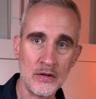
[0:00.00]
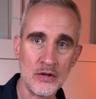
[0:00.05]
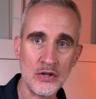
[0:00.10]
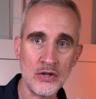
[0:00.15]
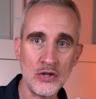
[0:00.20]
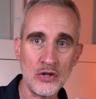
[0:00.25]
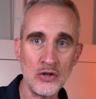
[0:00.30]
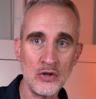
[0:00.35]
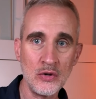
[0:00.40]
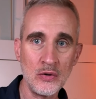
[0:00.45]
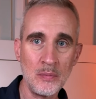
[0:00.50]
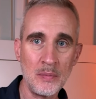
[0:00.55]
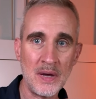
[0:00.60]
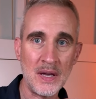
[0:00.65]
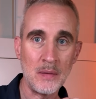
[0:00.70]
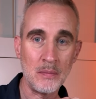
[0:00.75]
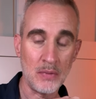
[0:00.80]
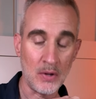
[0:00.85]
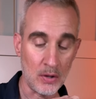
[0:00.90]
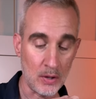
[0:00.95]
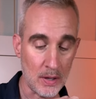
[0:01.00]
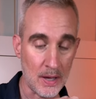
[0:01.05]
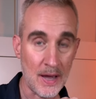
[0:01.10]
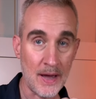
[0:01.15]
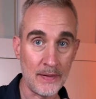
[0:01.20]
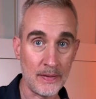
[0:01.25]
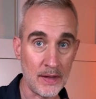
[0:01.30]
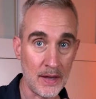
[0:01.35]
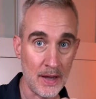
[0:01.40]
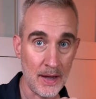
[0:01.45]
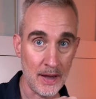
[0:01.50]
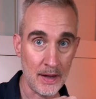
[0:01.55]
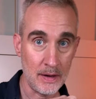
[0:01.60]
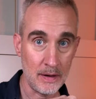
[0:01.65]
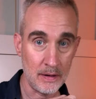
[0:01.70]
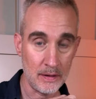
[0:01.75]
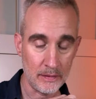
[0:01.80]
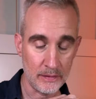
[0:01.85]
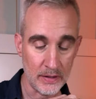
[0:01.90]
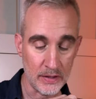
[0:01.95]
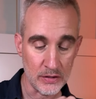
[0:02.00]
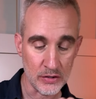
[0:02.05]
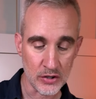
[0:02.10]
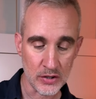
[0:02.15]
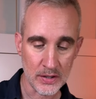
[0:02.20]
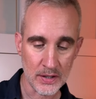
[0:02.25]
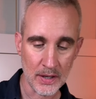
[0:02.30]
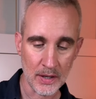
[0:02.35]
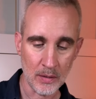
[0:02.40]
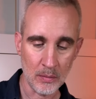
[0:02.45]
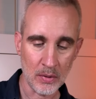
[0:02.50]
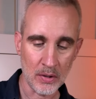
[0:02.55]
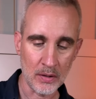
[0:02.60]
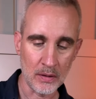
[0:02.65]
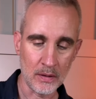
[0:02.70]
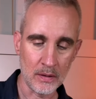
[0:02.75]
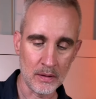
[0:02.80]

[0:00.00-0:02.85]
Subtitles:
Two people at the head of each table,